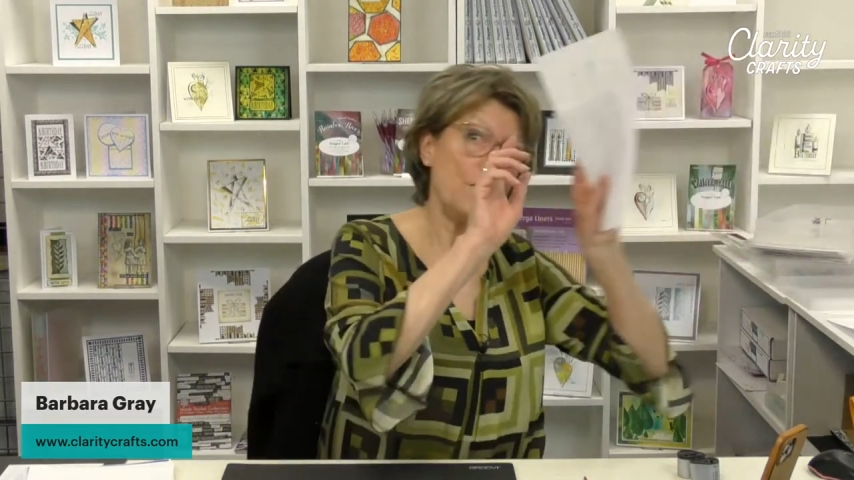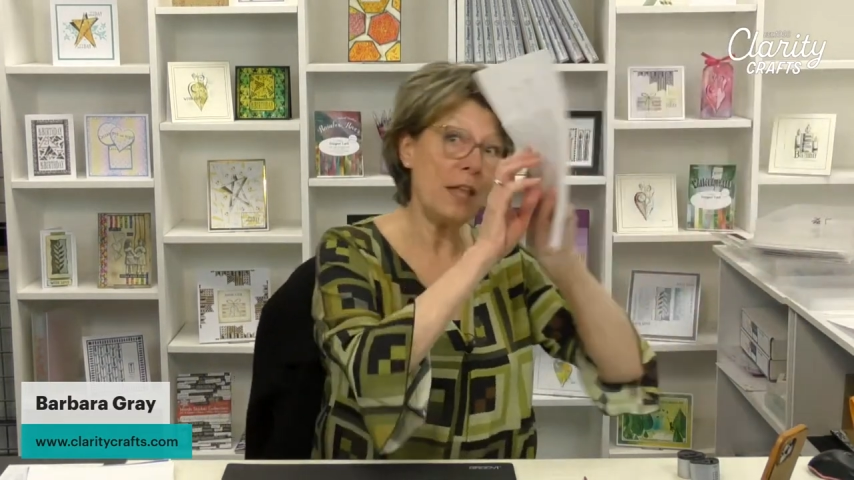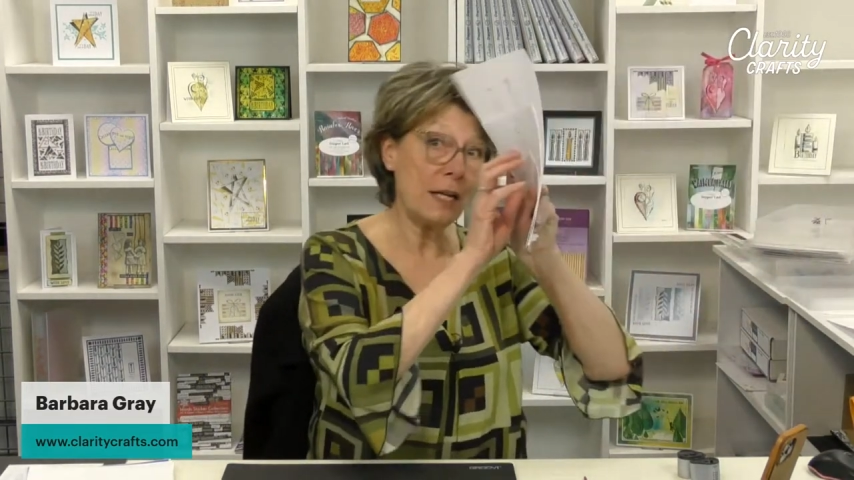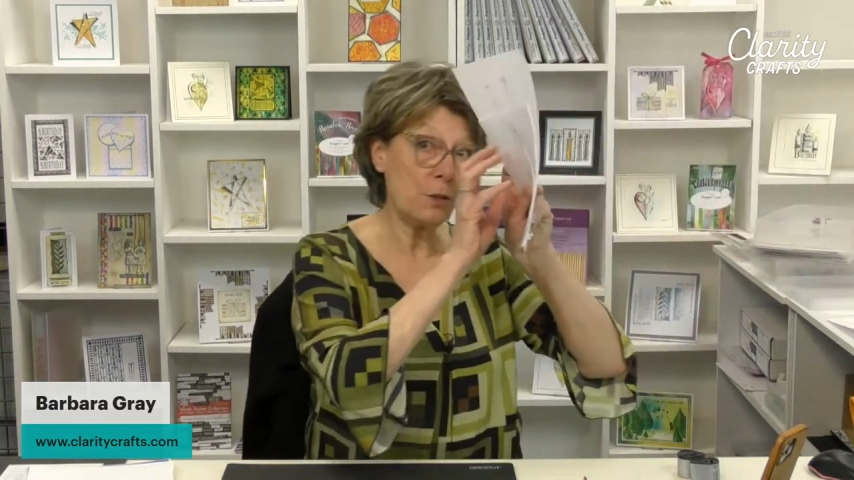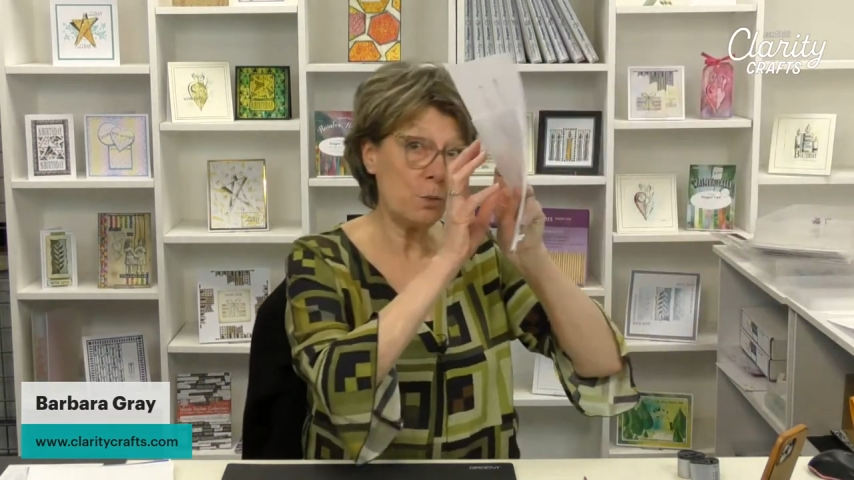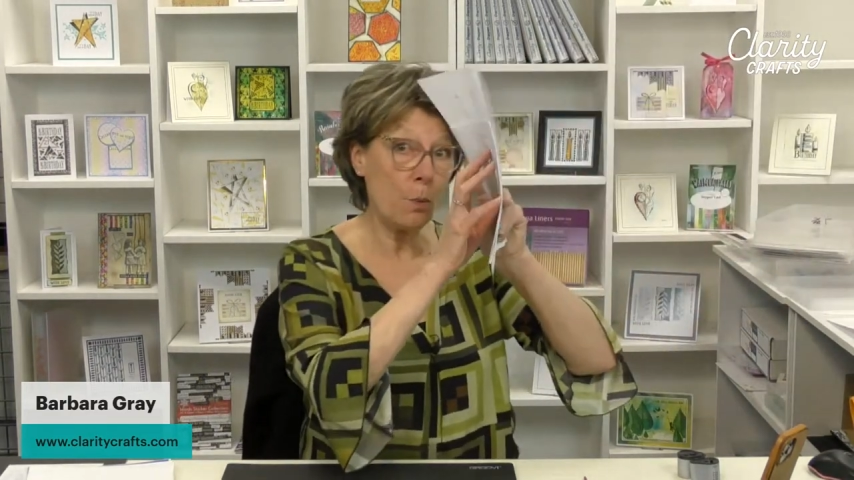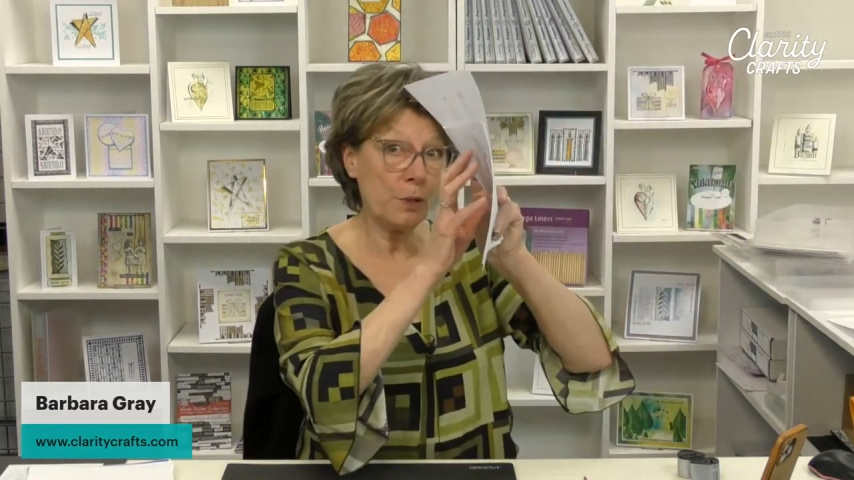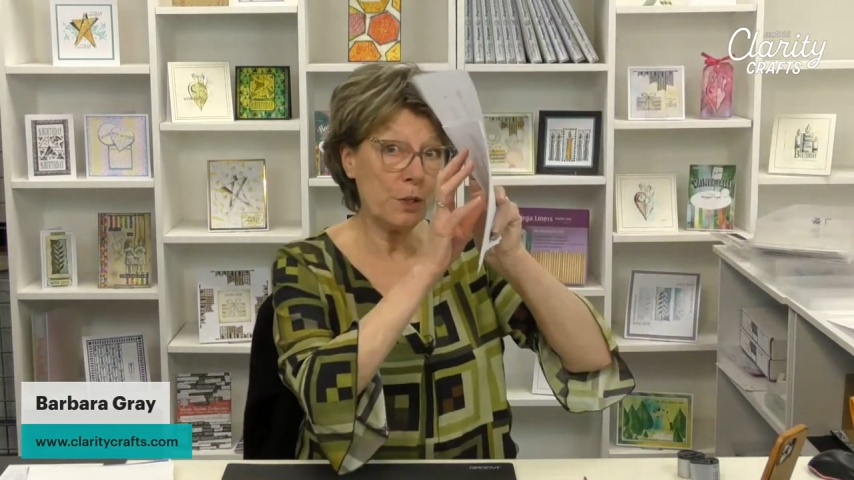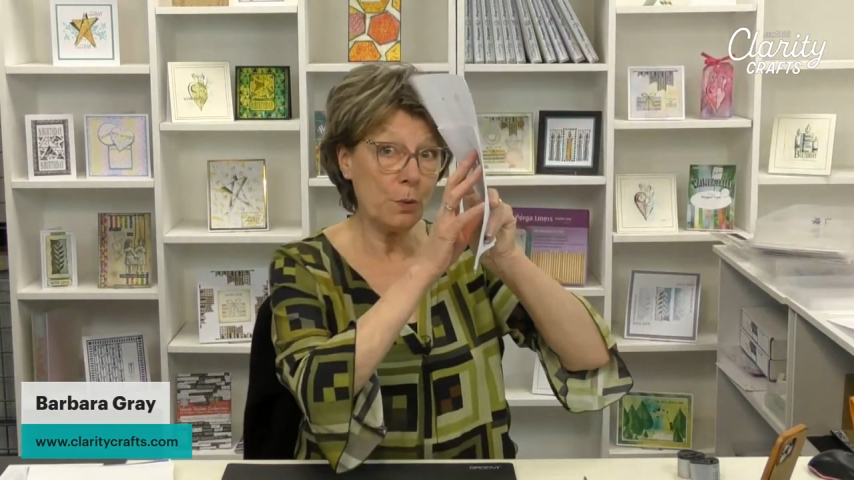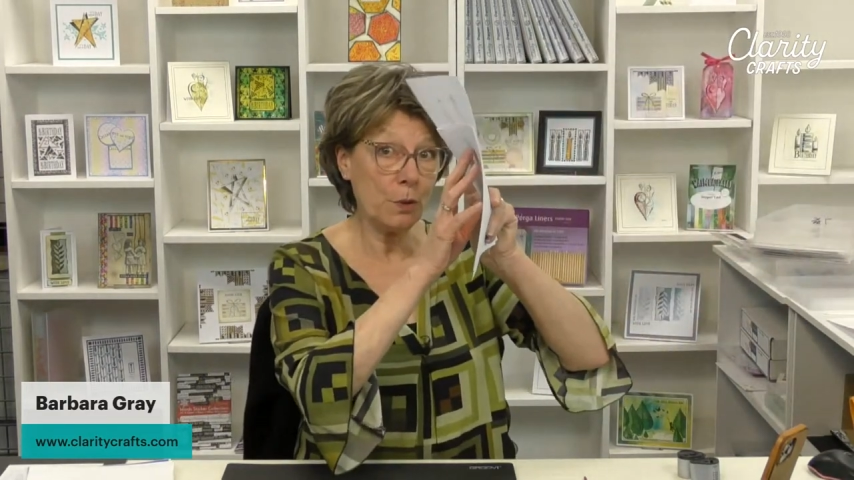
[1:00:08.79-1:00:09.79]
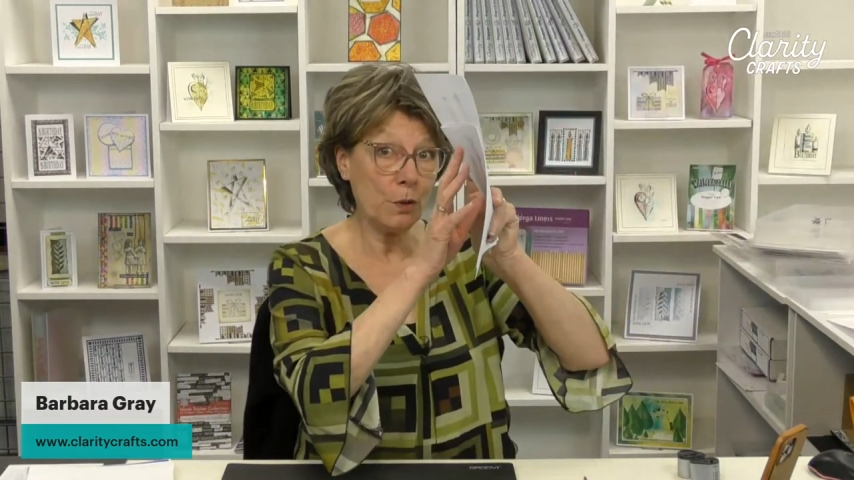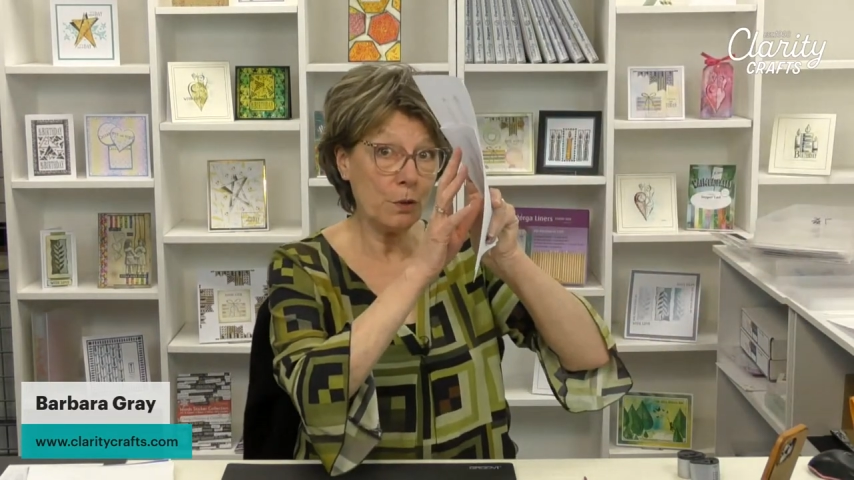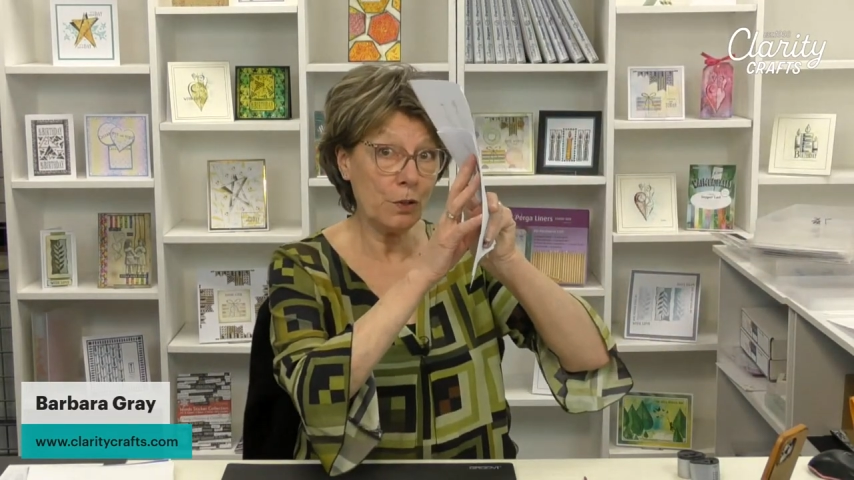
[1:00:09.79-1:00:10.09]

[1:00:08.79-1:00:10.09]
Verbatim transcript: That's what we're doing on